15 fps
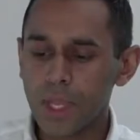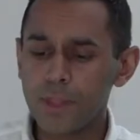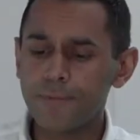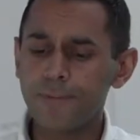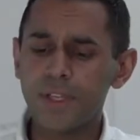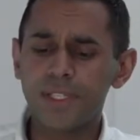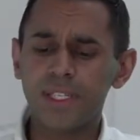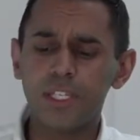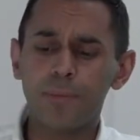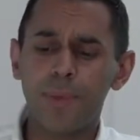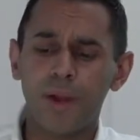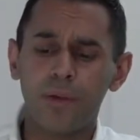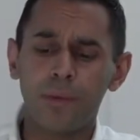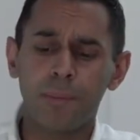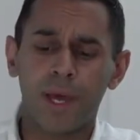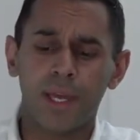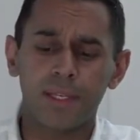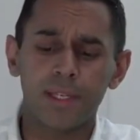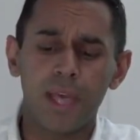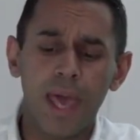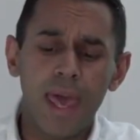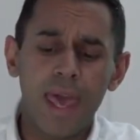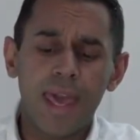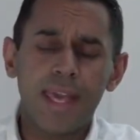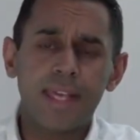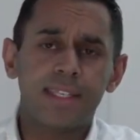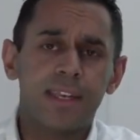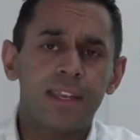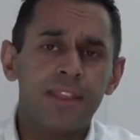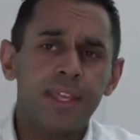The first thing to bear in mind
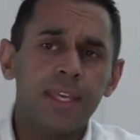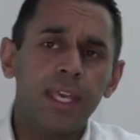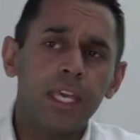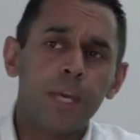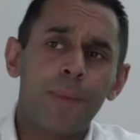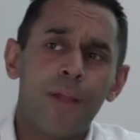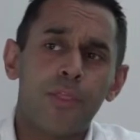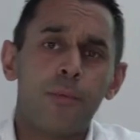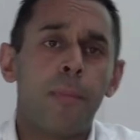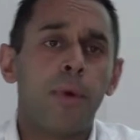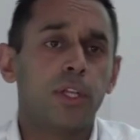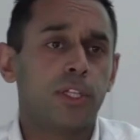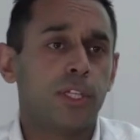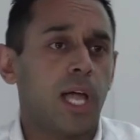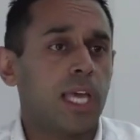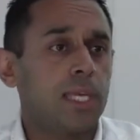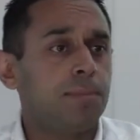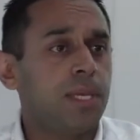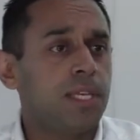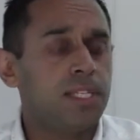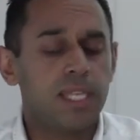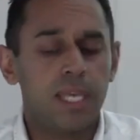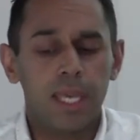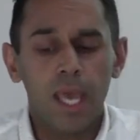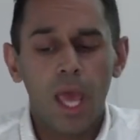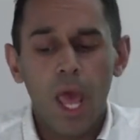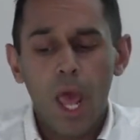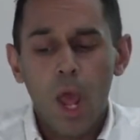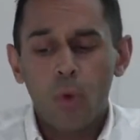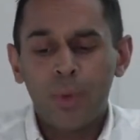is that in thinking about the model IPT,
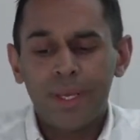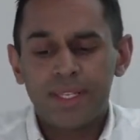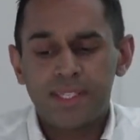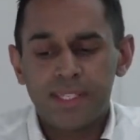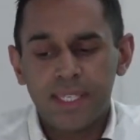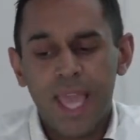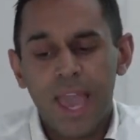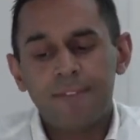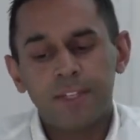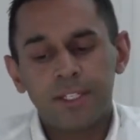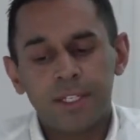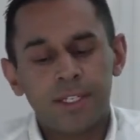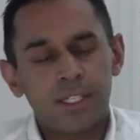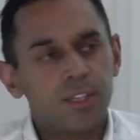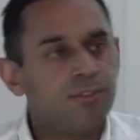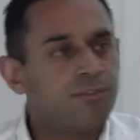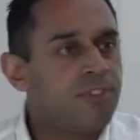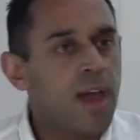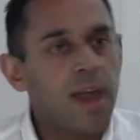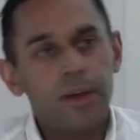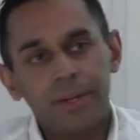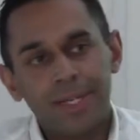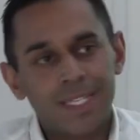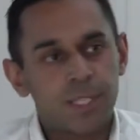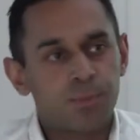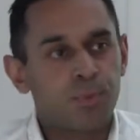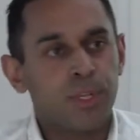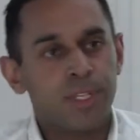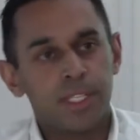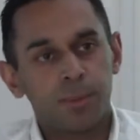we see evidence of various
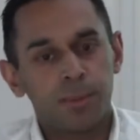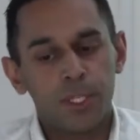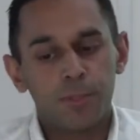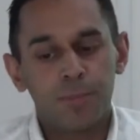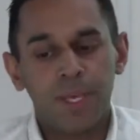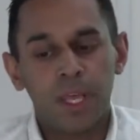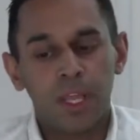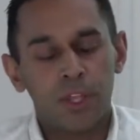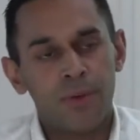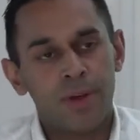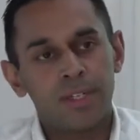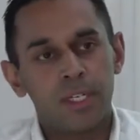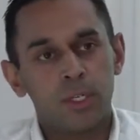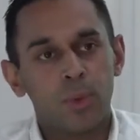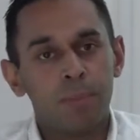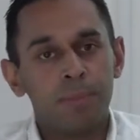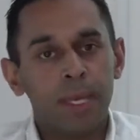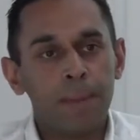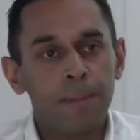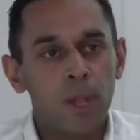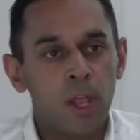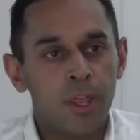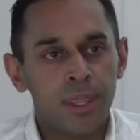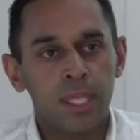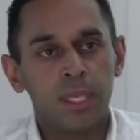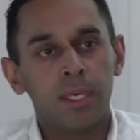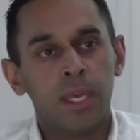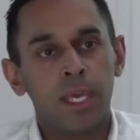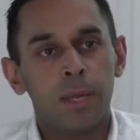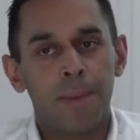principles being threatened when people are
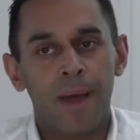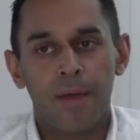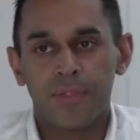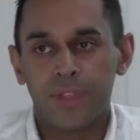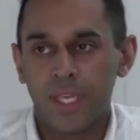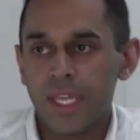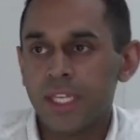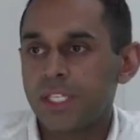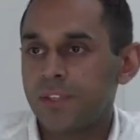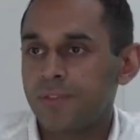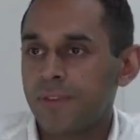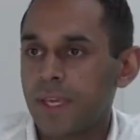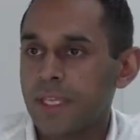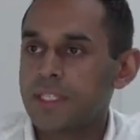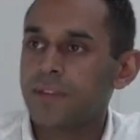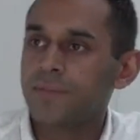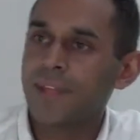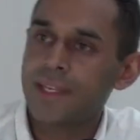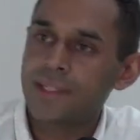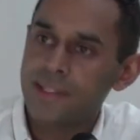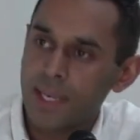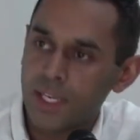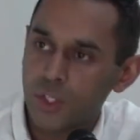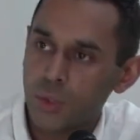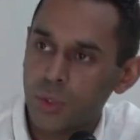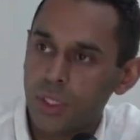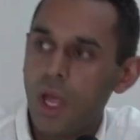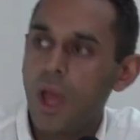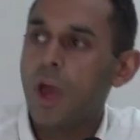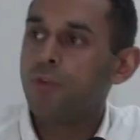thinking about the interface of their
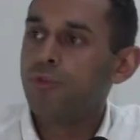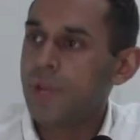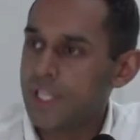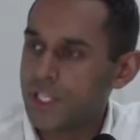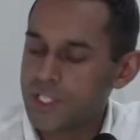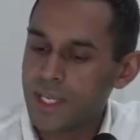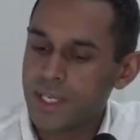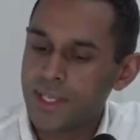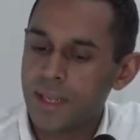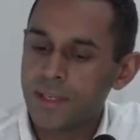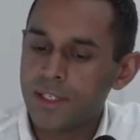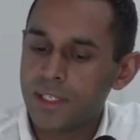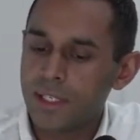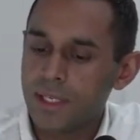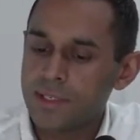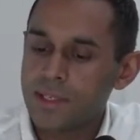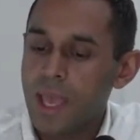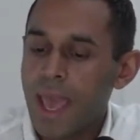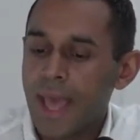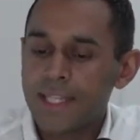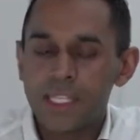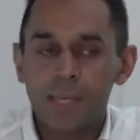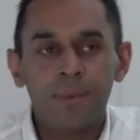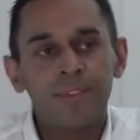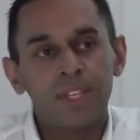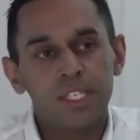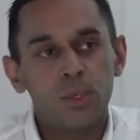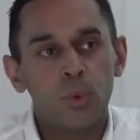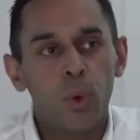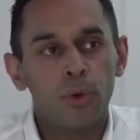sexual religious identities. And some of
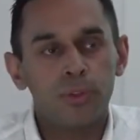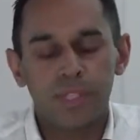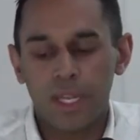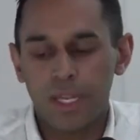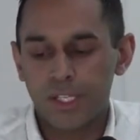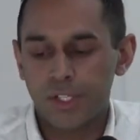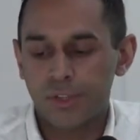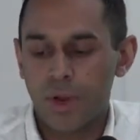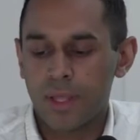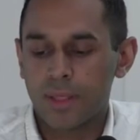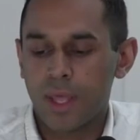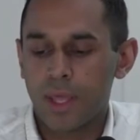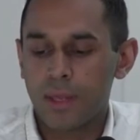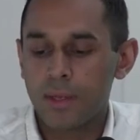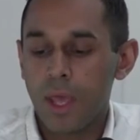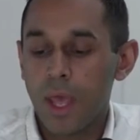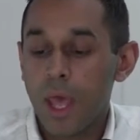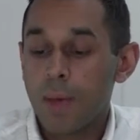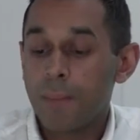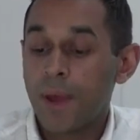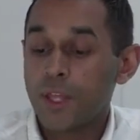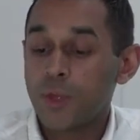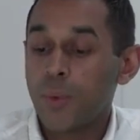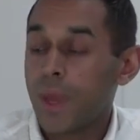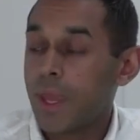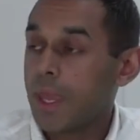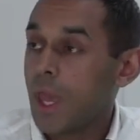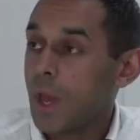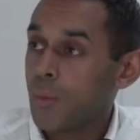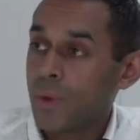these quotes illustrate that. By the
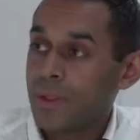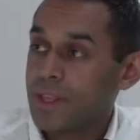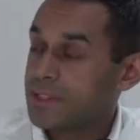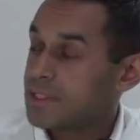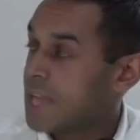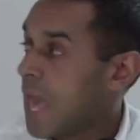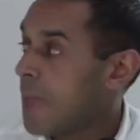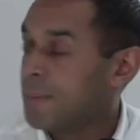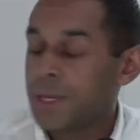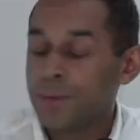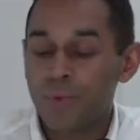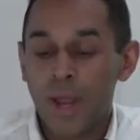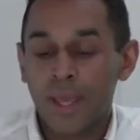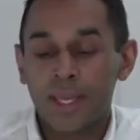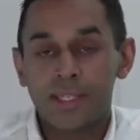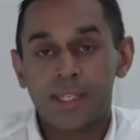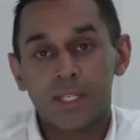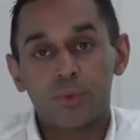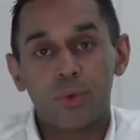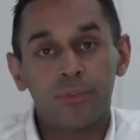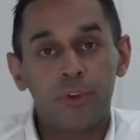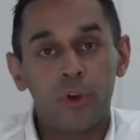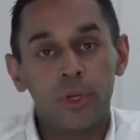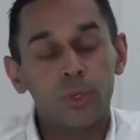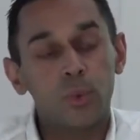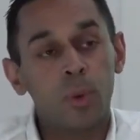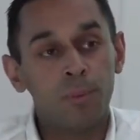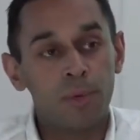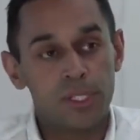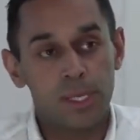way, when there's an M in brackets, that's referring
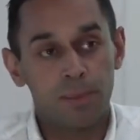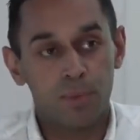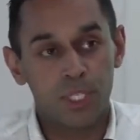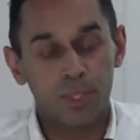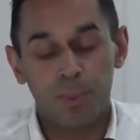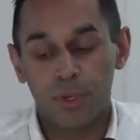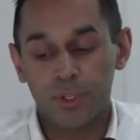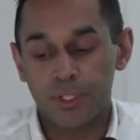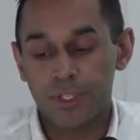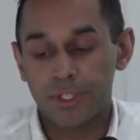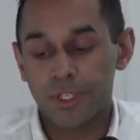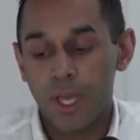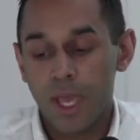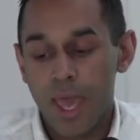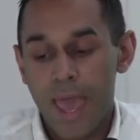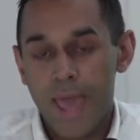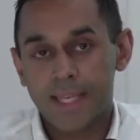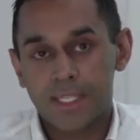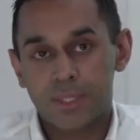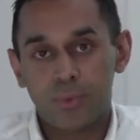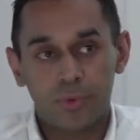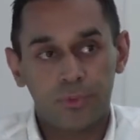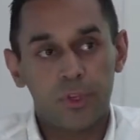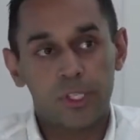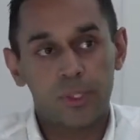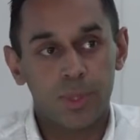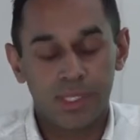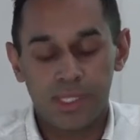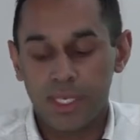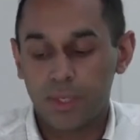to a Muslim respondent. S refers
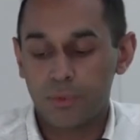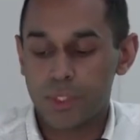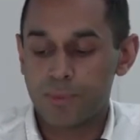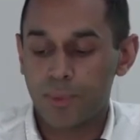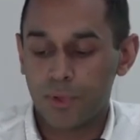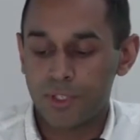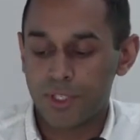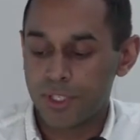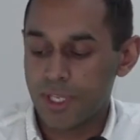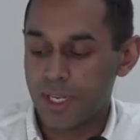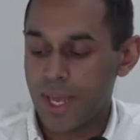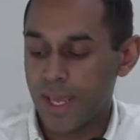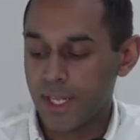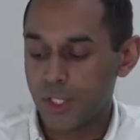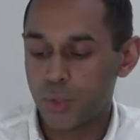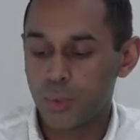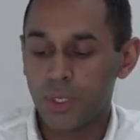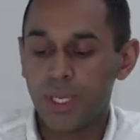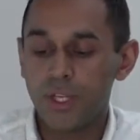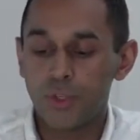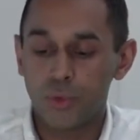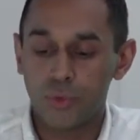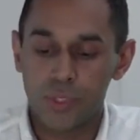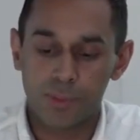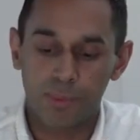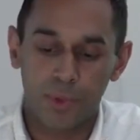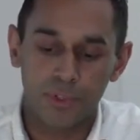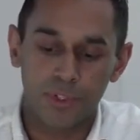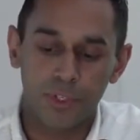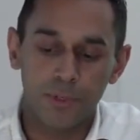to a Sikh respondent, and H to a Hindu
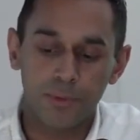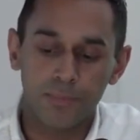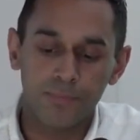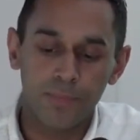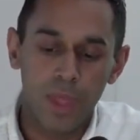respondent.